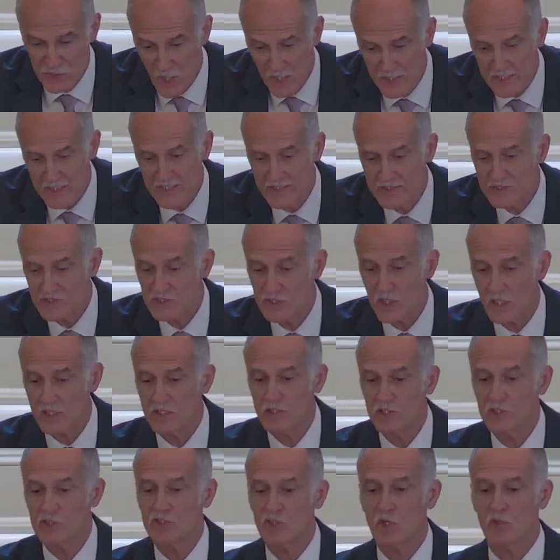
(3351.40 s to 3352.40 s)
Study it,
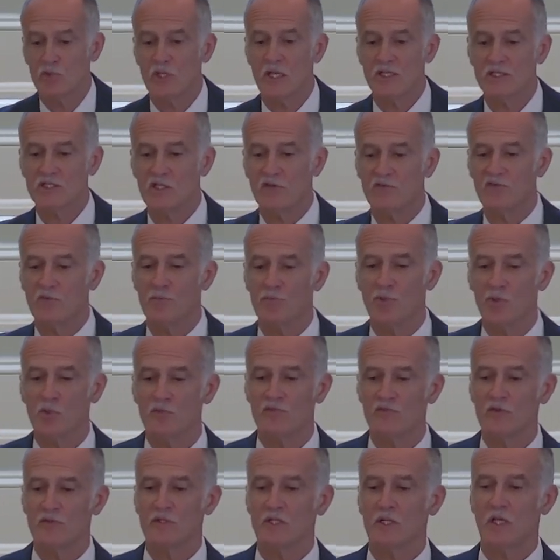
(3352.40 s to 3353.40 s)
study to show thyself
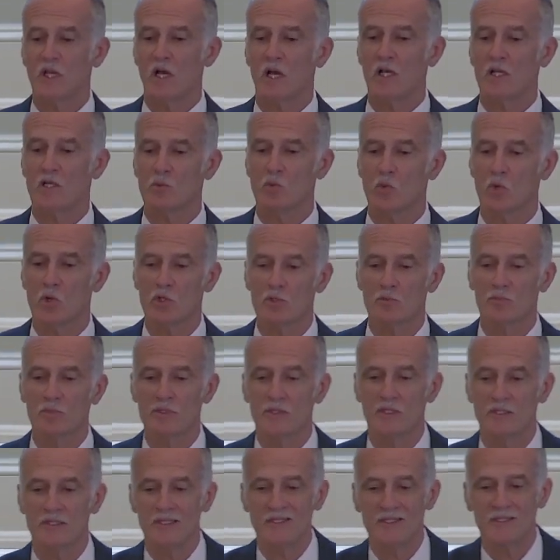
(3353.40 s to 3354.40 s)
approved unto God, a
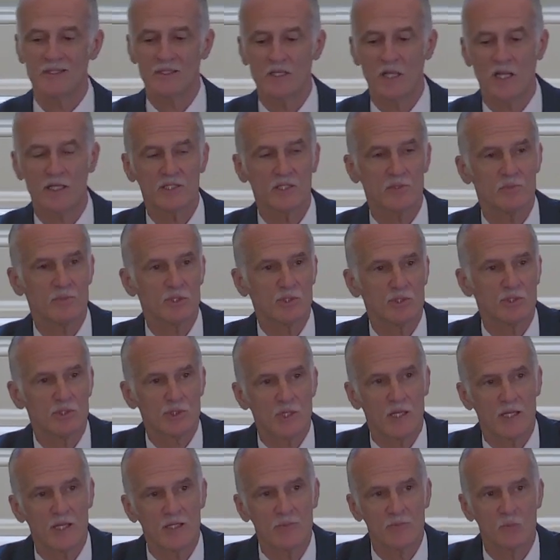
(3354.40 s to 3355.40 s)
workman that needed not to be
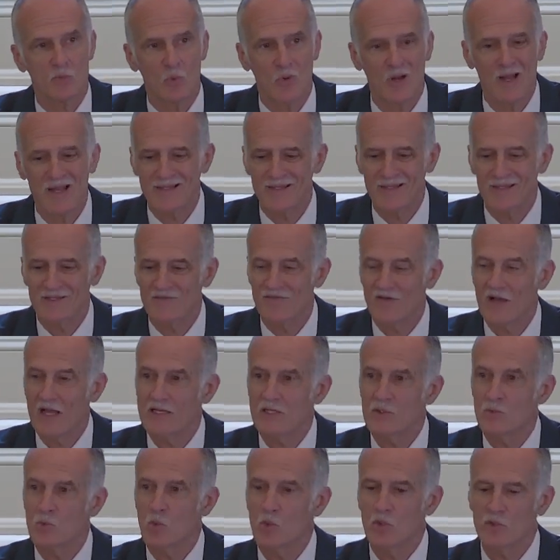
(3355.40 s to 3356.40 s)
ashamed, rightly
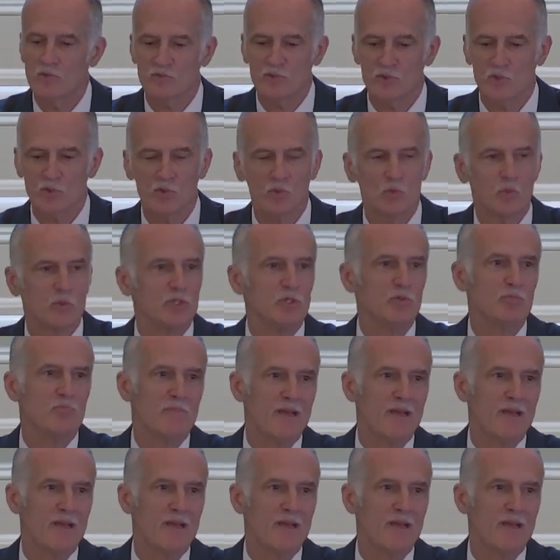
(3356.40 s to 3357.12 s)
dividing word of truth.